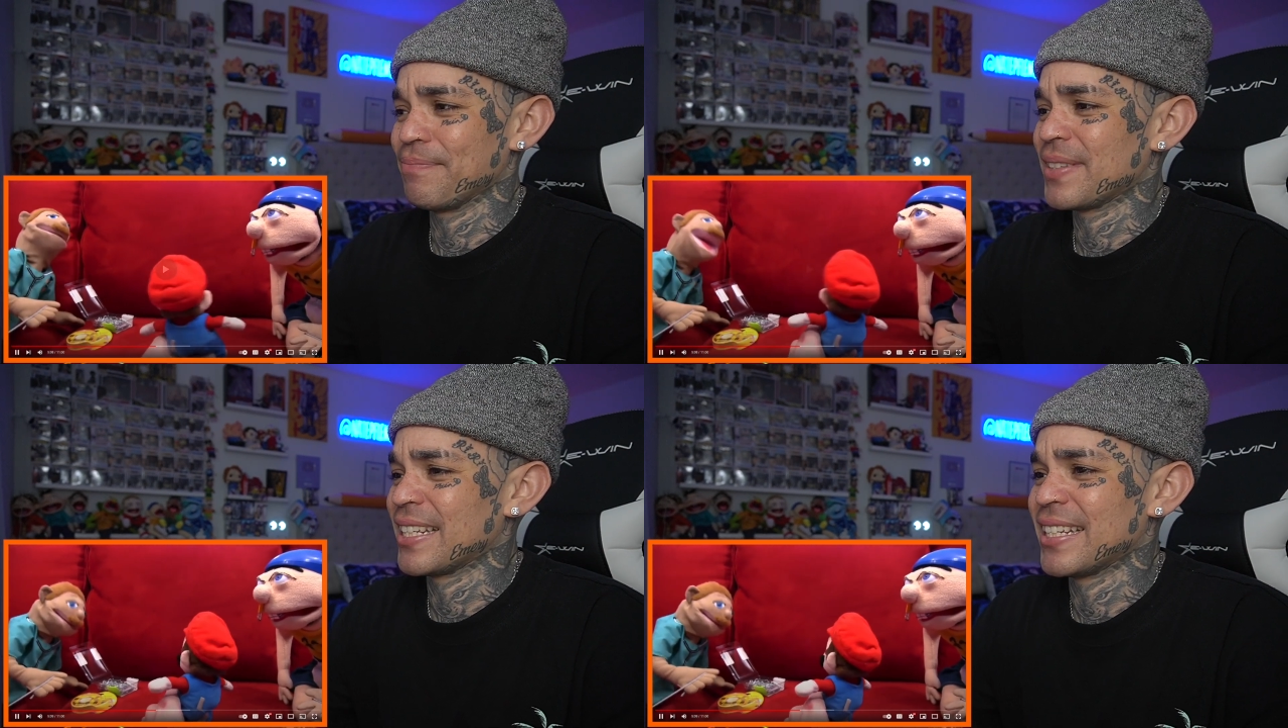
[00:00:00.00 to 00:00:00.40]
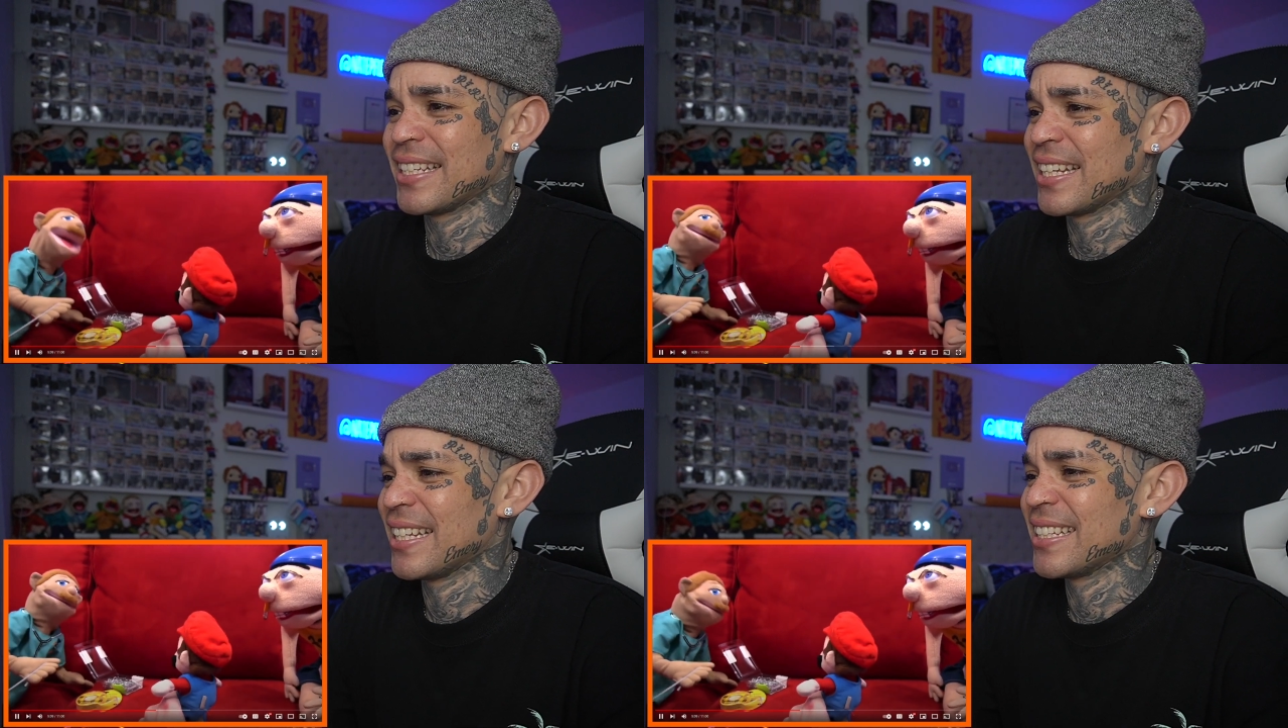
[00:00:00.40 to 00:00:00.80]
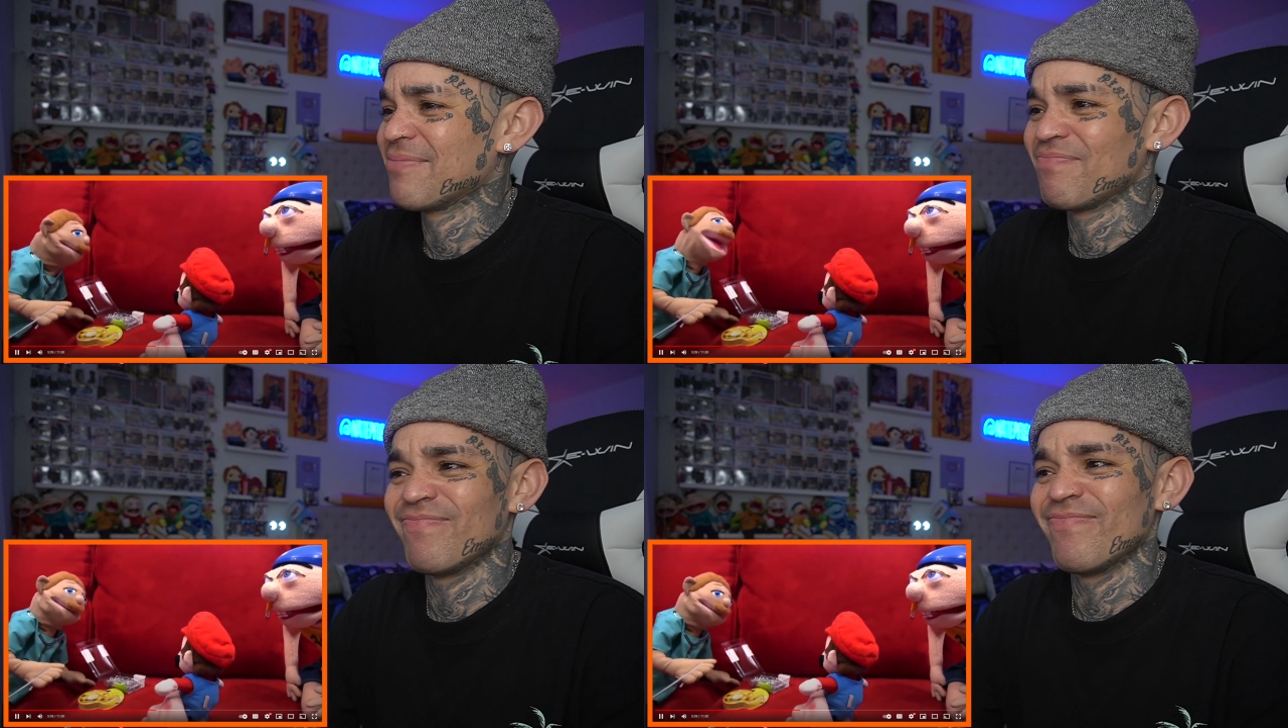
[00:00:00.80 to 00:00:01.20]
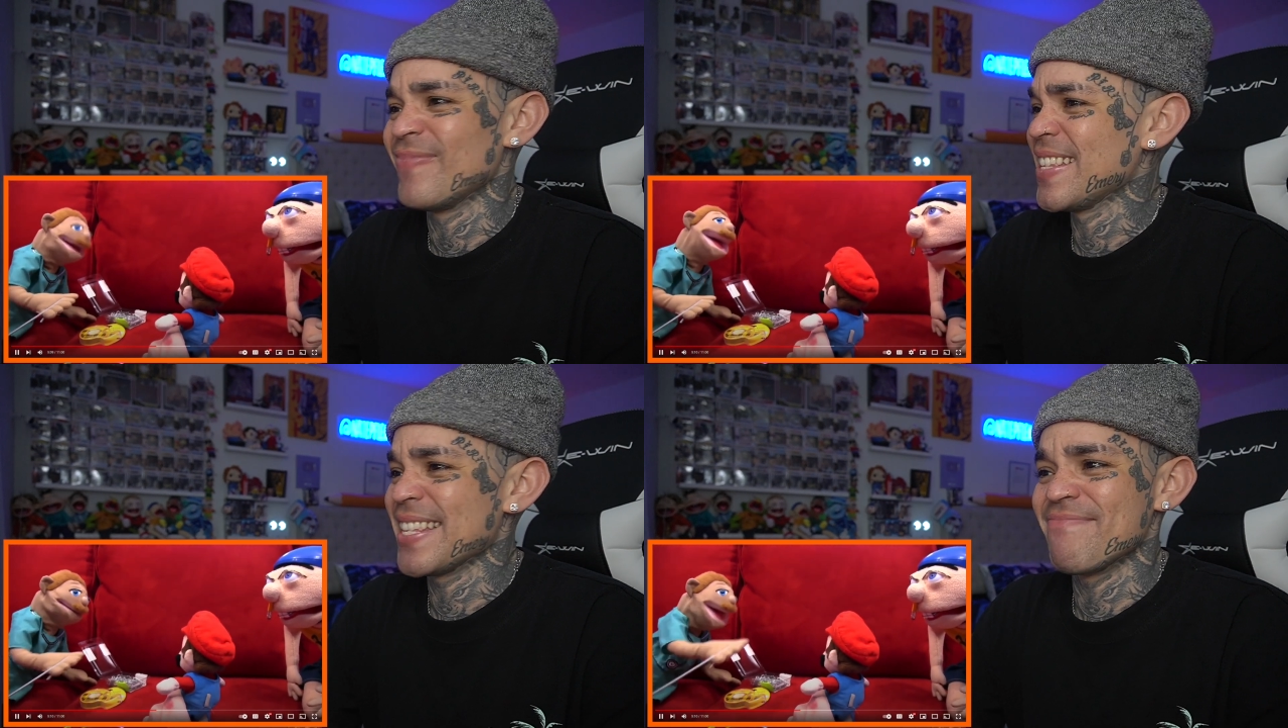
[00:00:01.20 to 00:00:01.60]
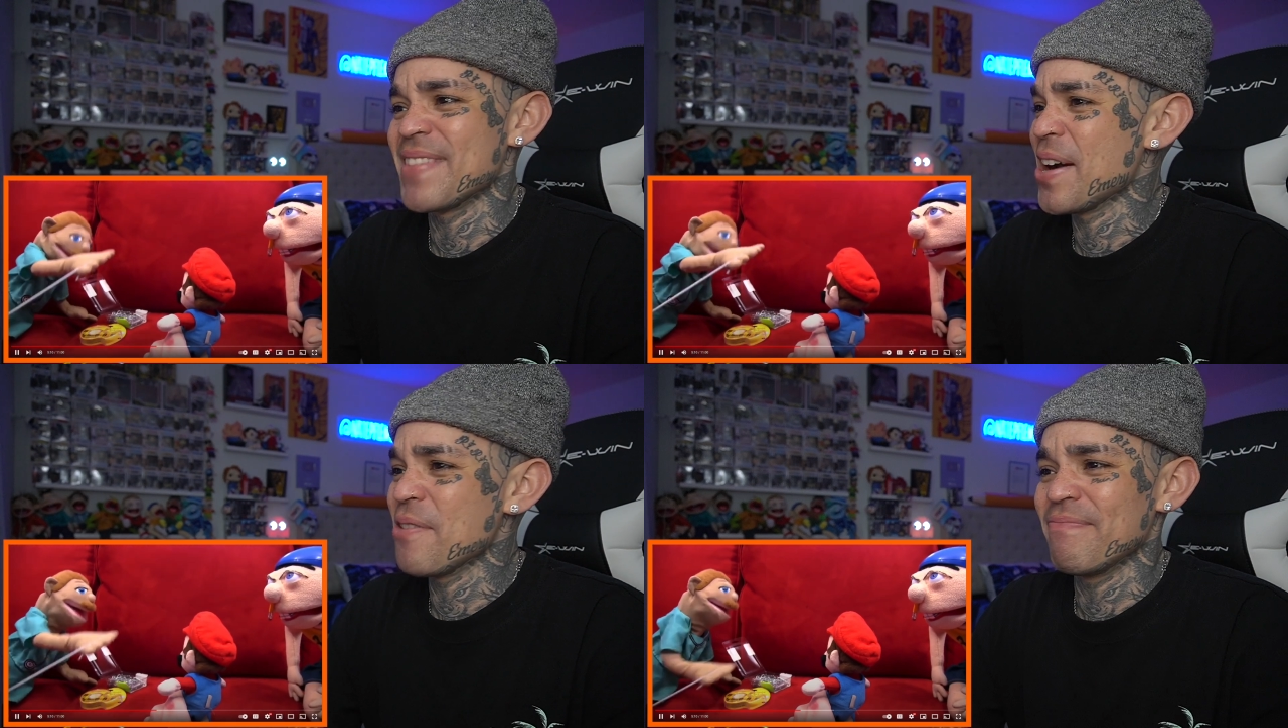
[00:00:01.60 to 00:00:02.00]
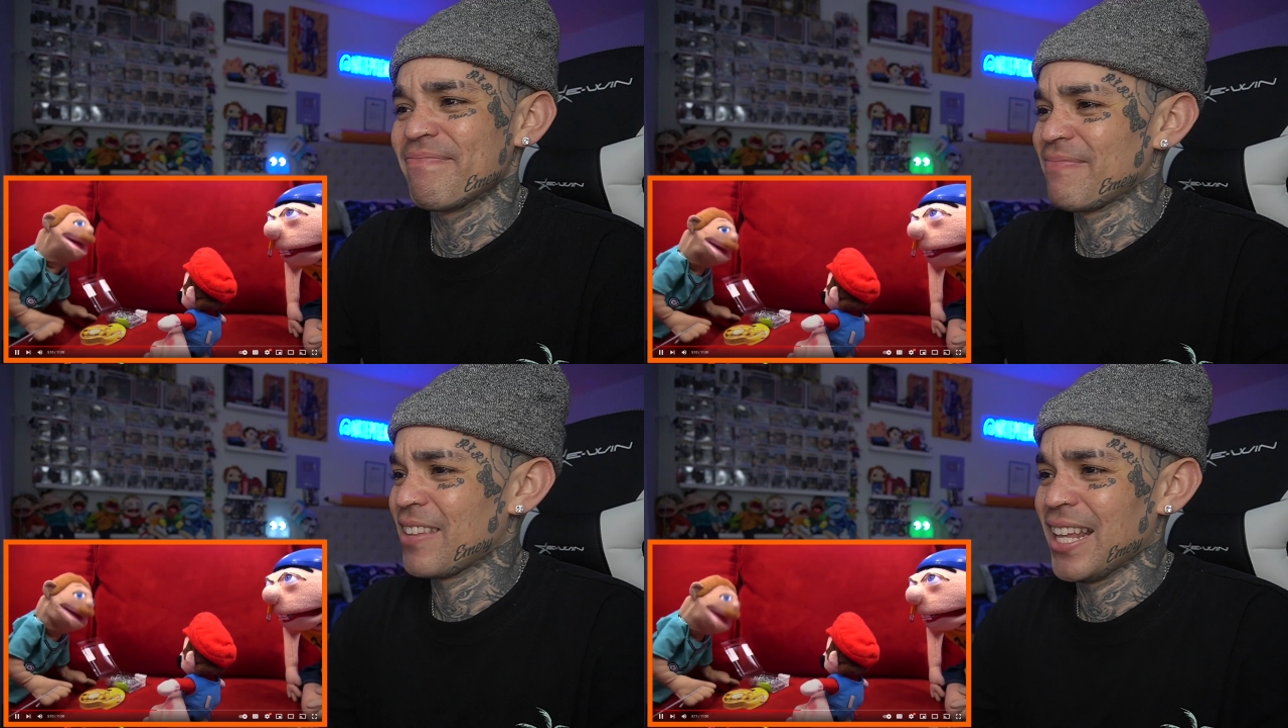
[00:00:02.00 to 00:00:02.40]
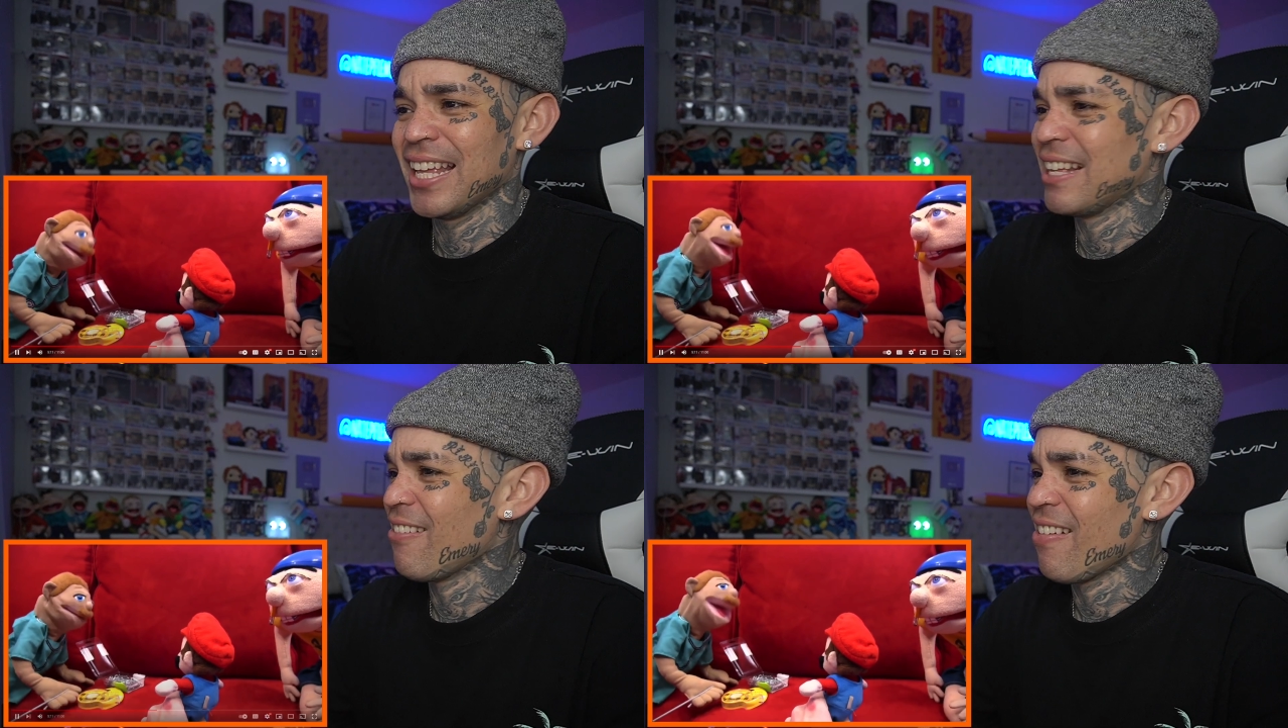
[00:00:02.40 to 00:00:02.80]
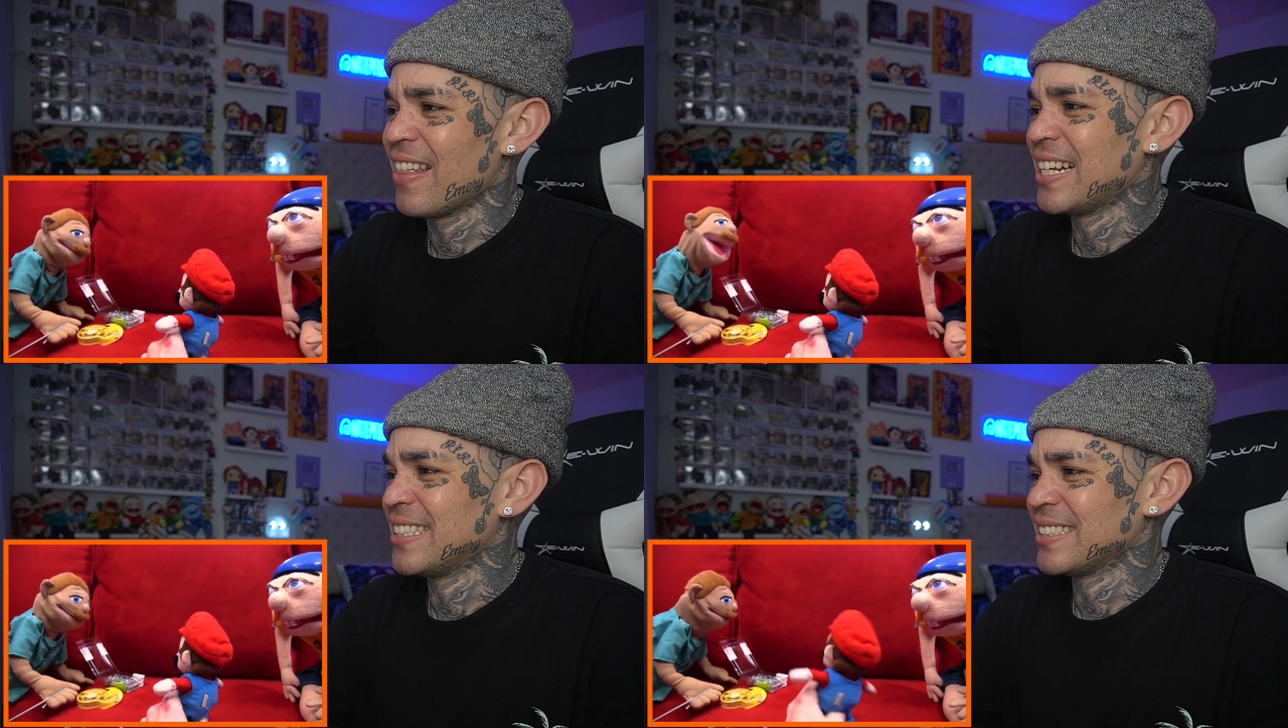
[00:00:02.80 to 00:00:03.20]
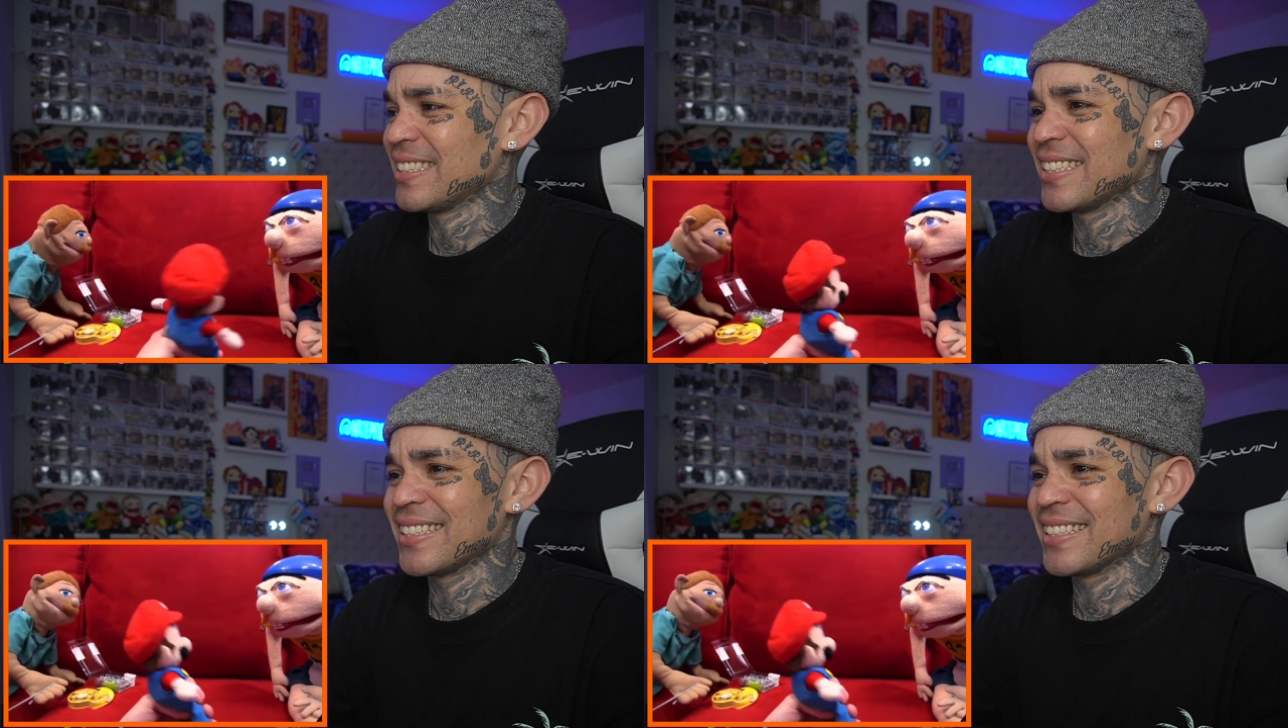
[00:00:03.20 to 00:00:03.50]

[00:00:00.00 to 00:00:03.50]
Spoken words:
Yeah, they look like braces, right?